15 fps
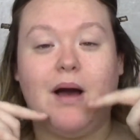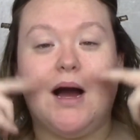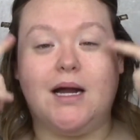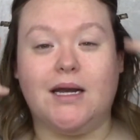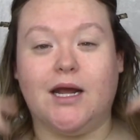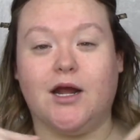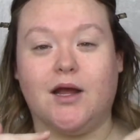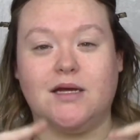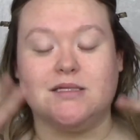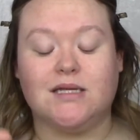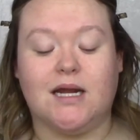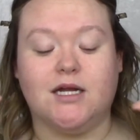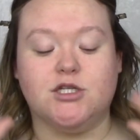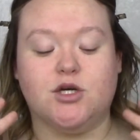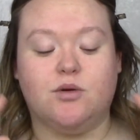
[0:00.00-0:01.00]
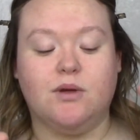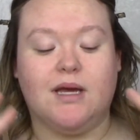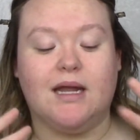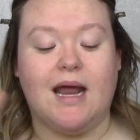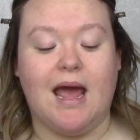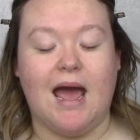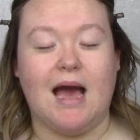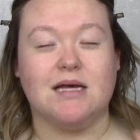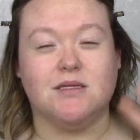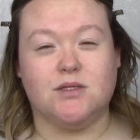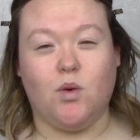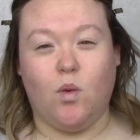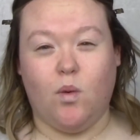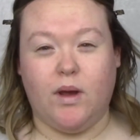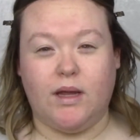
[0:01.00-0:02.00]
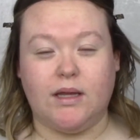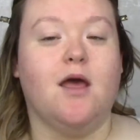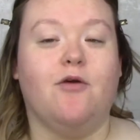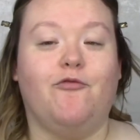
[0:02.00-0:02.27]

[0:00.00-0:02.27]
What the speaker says: on areas that I don't get as oily.